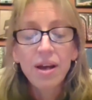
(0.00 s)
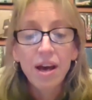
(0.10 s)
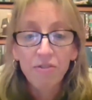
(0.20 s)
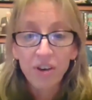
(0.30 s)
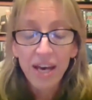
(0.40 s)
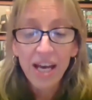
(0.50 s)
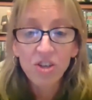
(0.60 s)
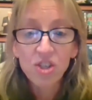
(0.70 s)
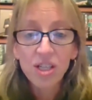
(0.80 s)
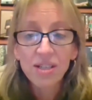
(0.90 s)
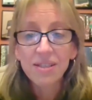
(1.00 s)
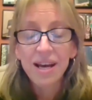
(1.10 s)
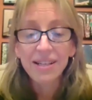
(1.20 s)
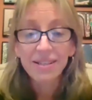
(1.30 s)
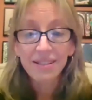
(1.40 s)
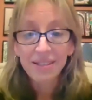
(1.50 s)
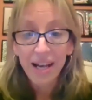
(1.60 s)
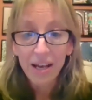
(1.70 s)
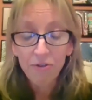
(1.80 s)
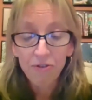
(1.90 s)
efficacious and
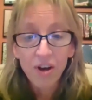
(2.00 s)
safe.